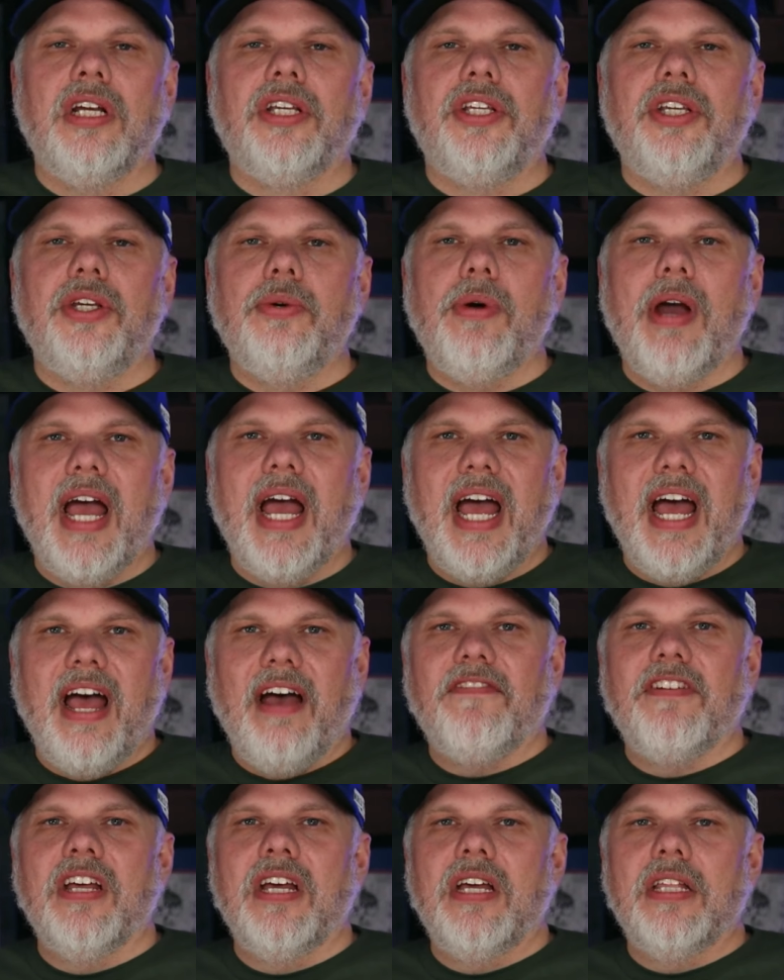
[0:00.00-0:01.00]
You
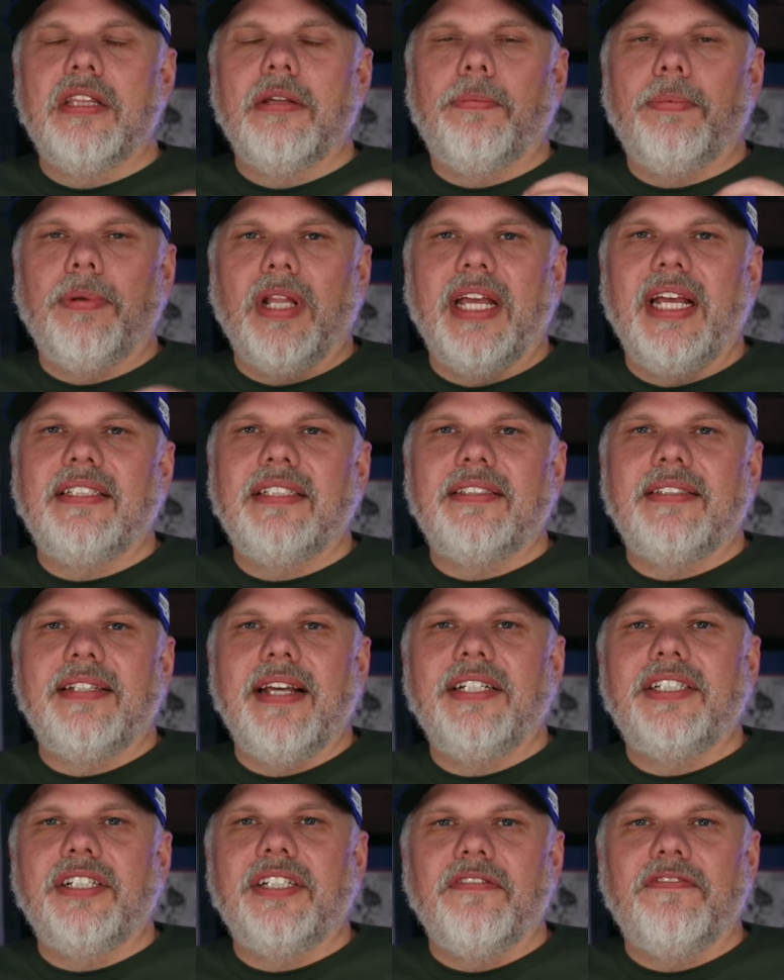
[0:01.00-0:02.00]
have the
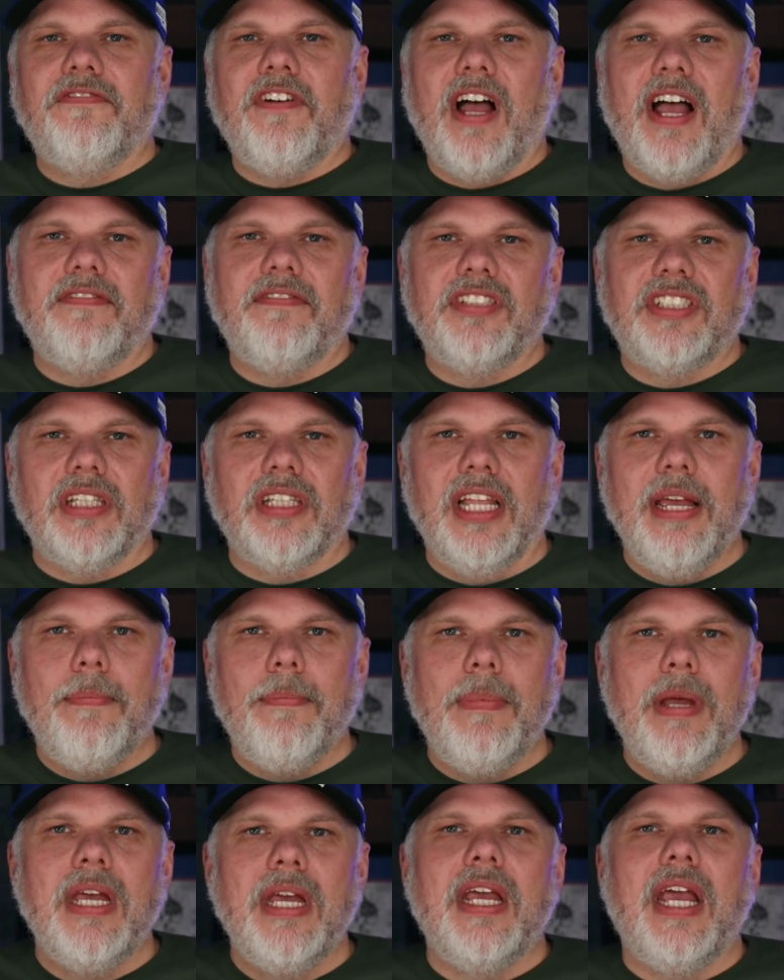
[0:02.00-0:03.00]
PlayStation 5
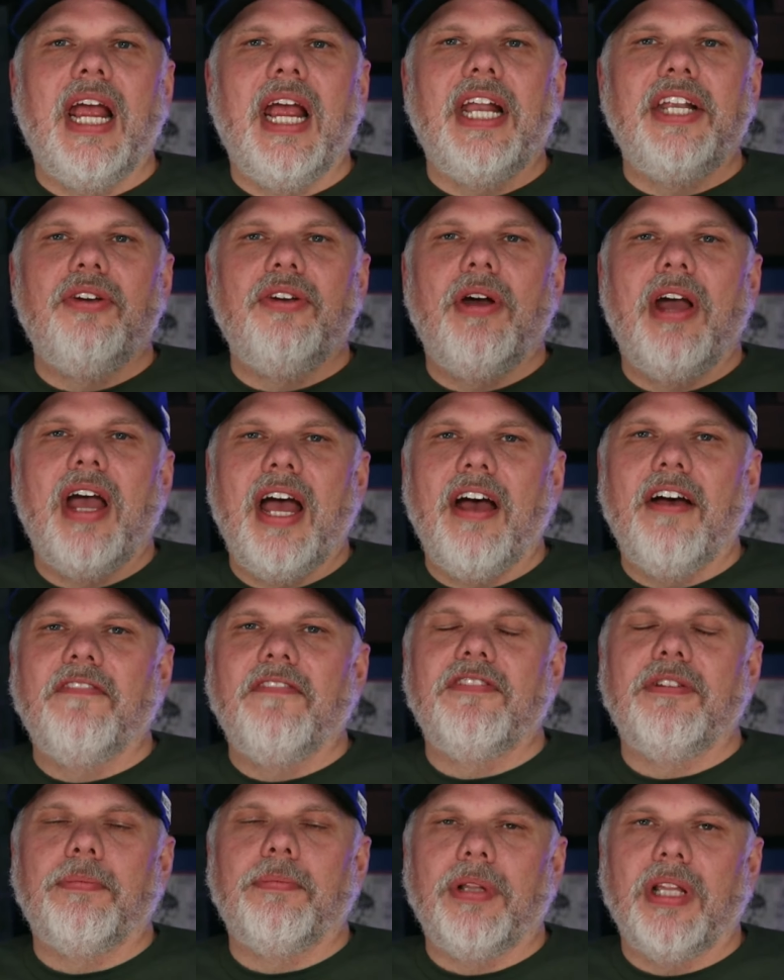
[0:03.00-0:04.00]
Slim, and you
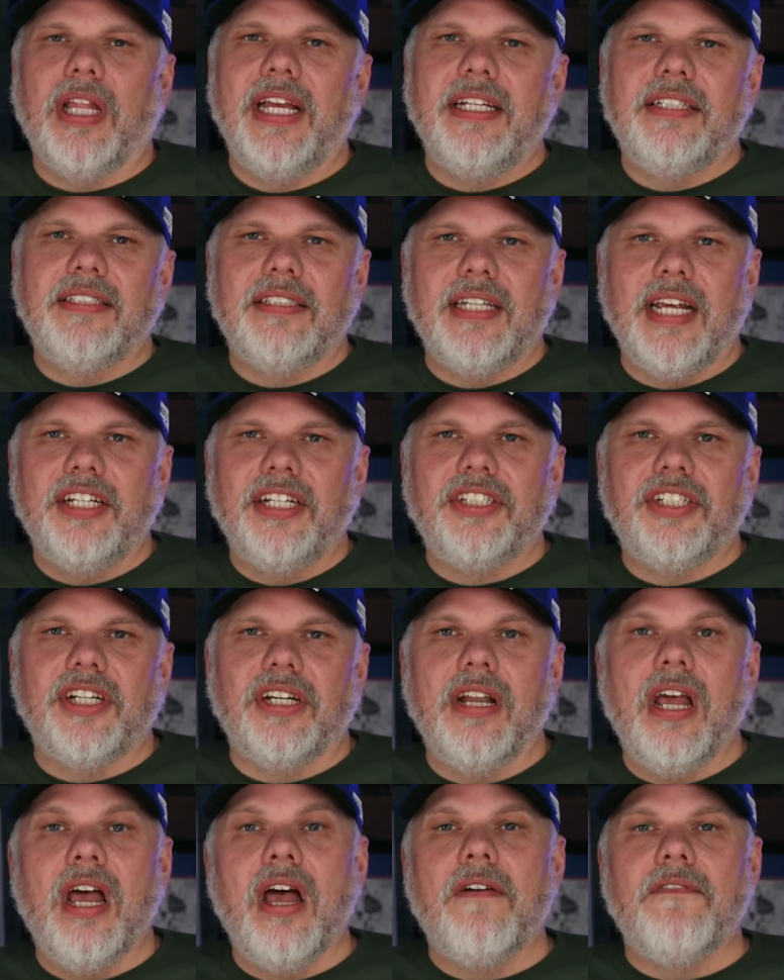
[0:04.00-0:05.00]
have the
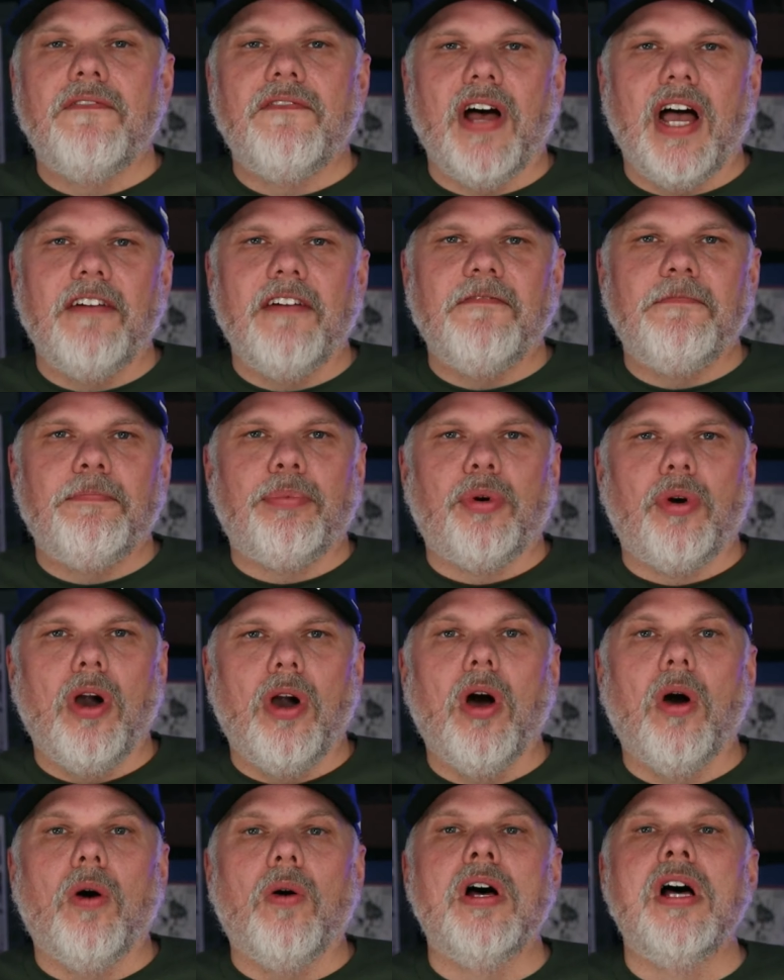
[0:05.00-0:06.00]
PlayStation 5
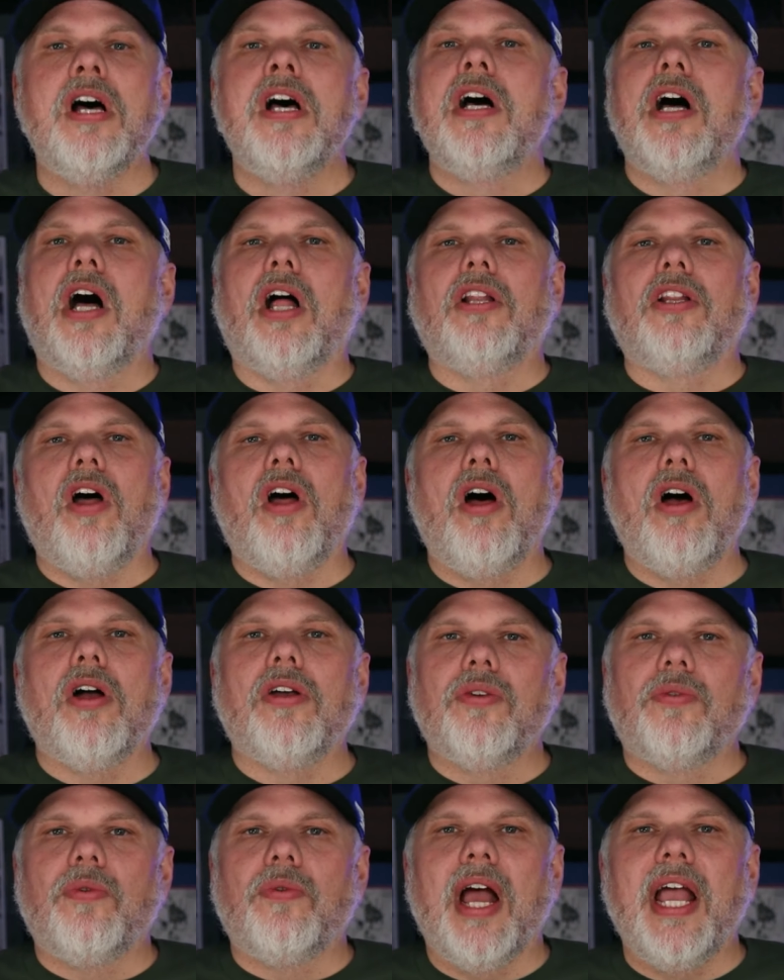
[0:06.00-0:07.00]
Pro.
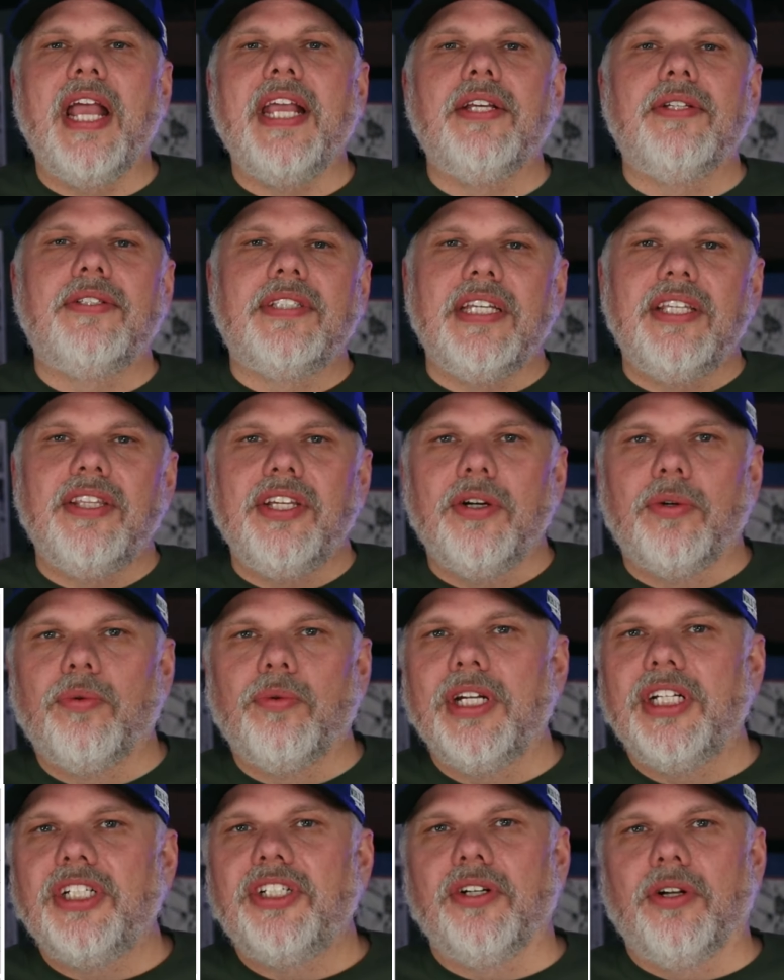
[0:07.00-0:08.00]
Along the right, you see the
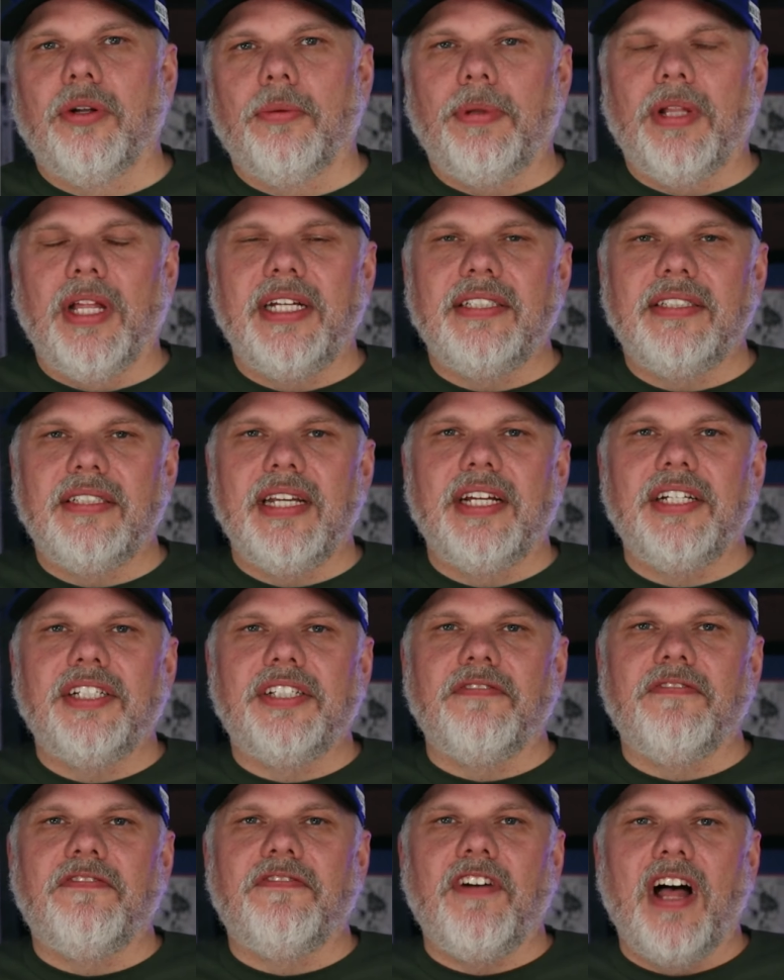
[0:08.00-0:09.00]
original
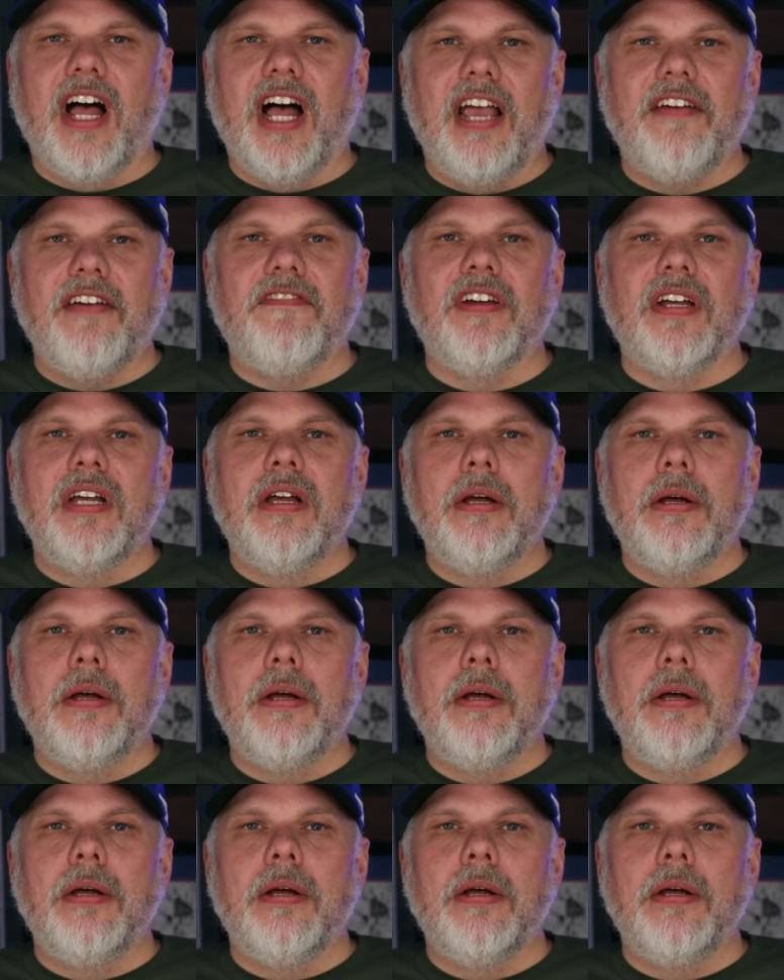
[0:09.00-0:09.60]
PlayStation 5